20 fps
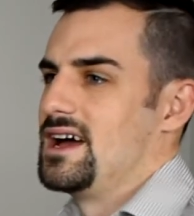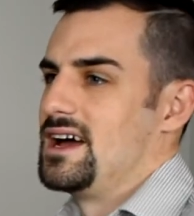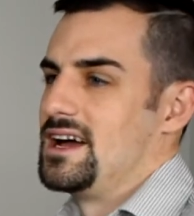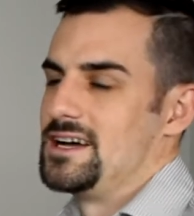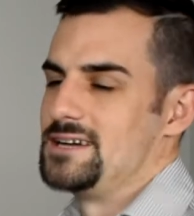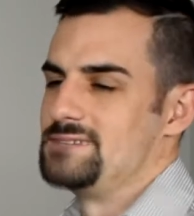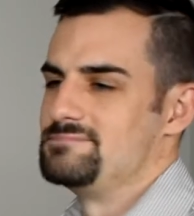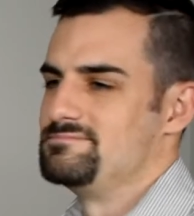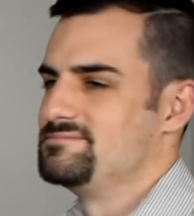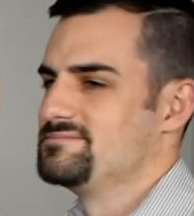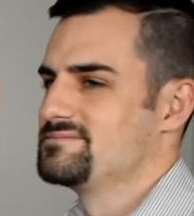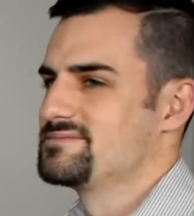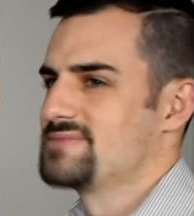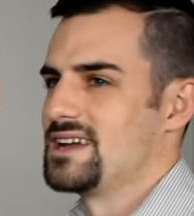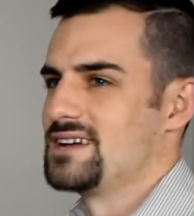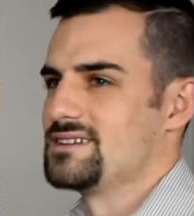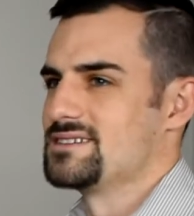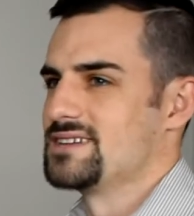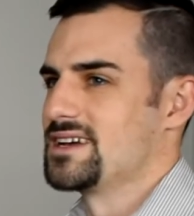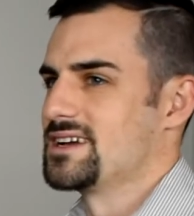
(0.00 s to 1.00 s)
I
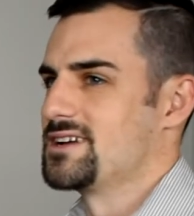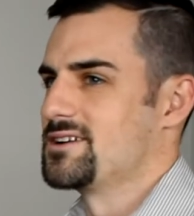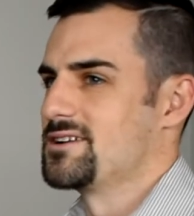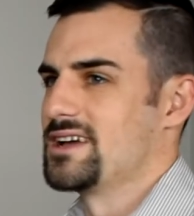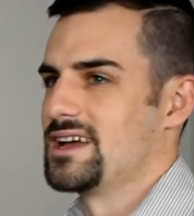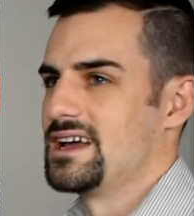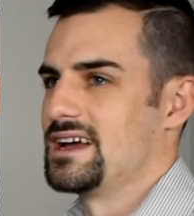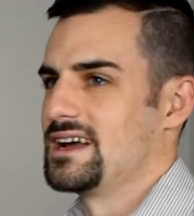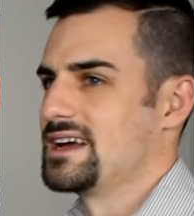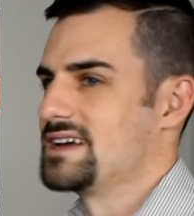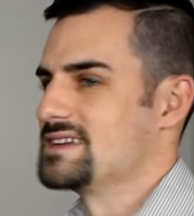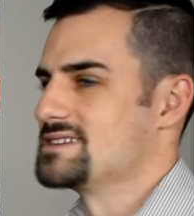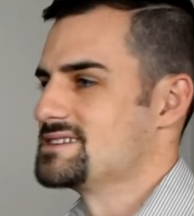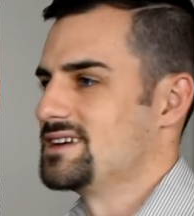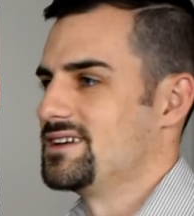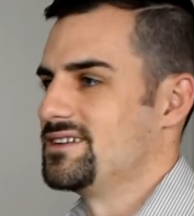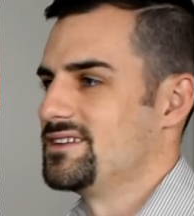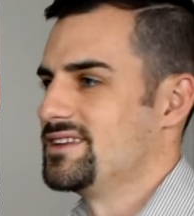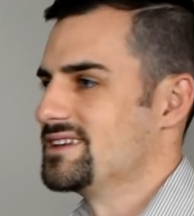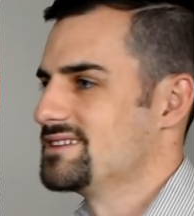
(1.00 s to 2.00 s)
was like, okay, I got to
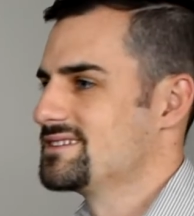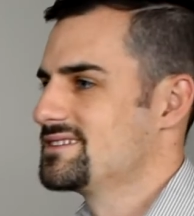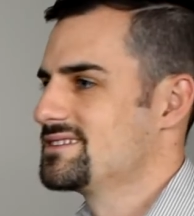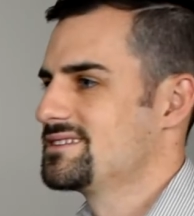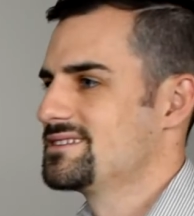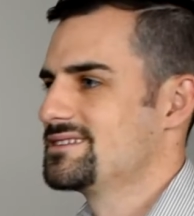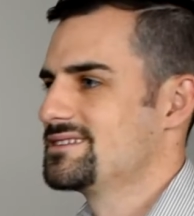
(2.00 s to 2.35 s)
sell this.